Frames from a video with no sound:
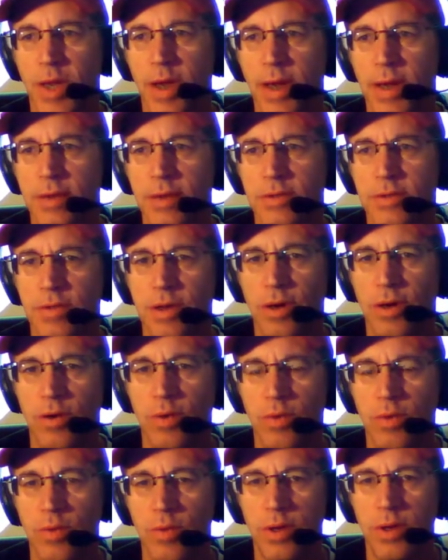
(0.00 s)
Okay,
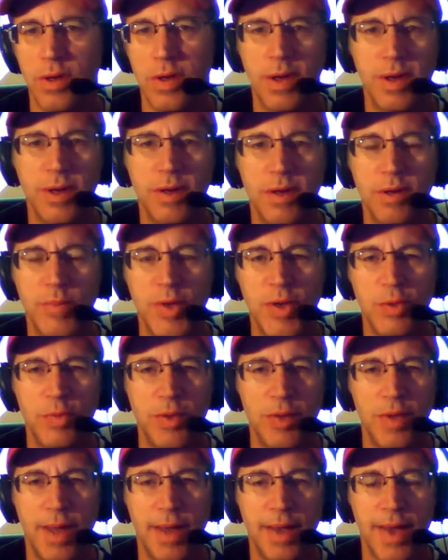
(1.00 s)
so when you hear
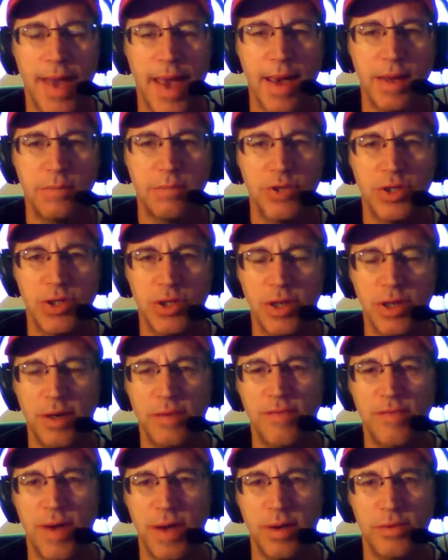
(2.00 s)
people like Adam
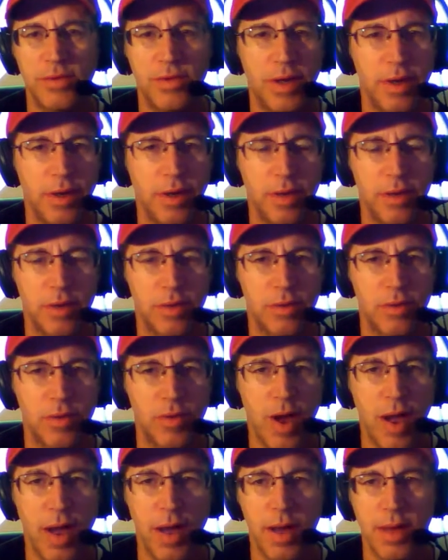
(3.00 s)
Schiff out there
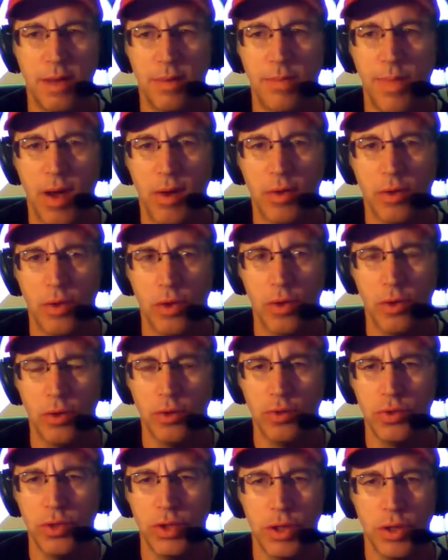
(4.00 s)
crying about
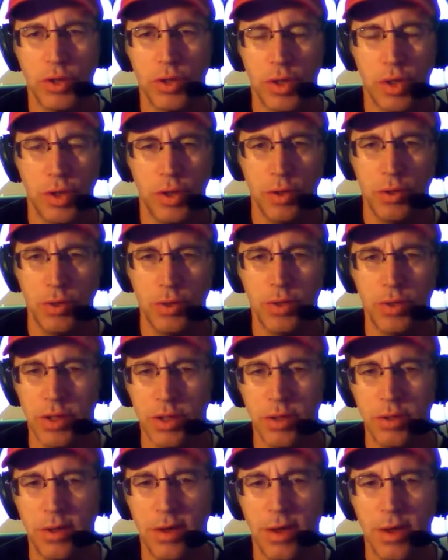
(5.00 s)
collusion,
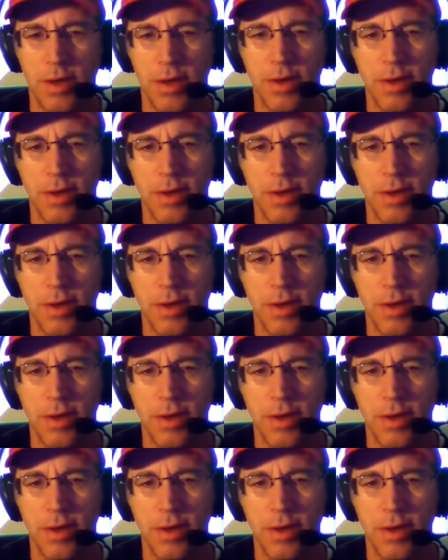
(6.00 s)
collusion,